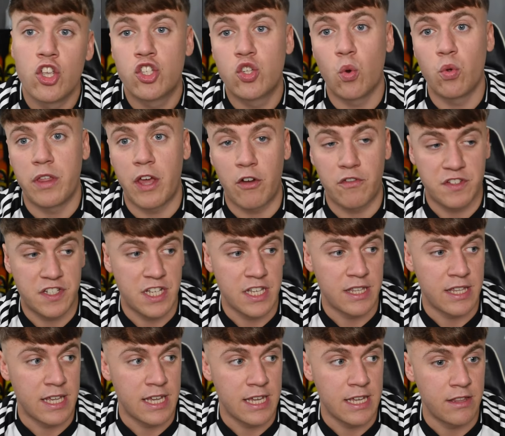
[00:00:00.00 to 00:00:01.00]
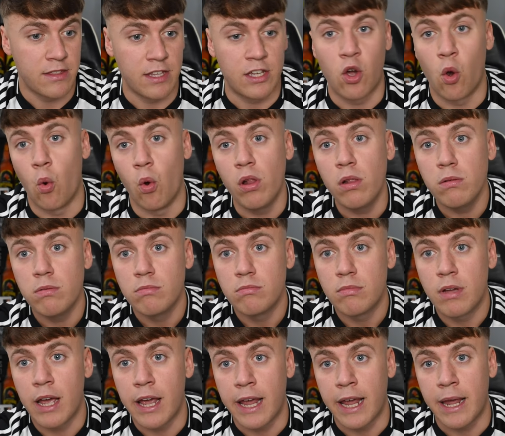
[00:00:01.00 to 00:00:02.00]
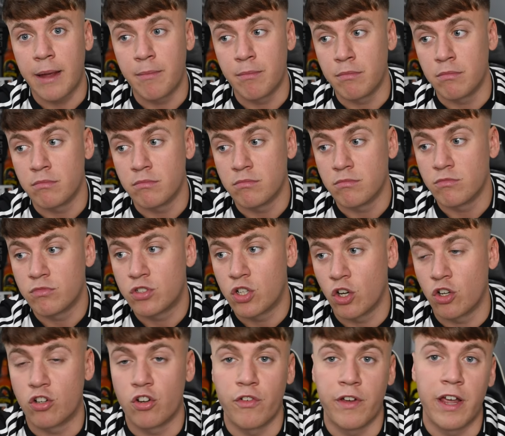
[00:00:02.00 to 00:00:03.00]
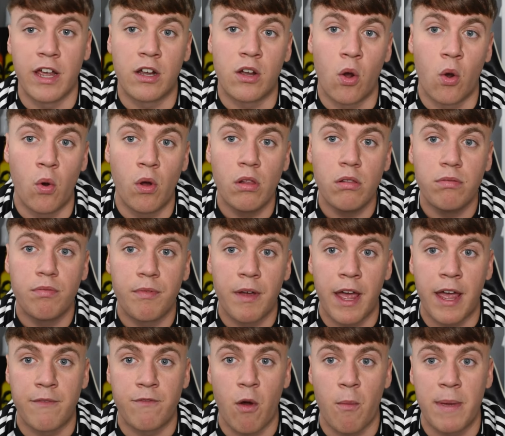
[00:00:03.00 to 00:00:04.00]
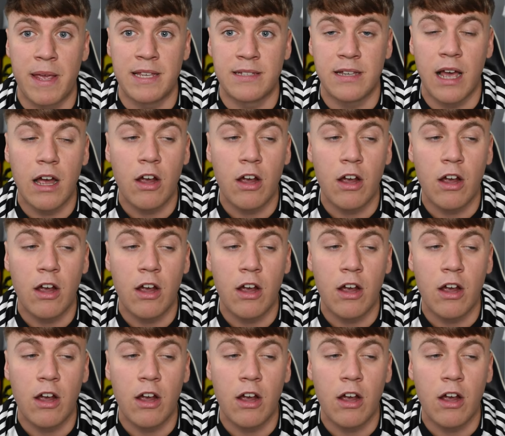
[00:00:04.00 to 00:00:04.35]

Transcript: so they obviously the goal, good creator goal from Isak.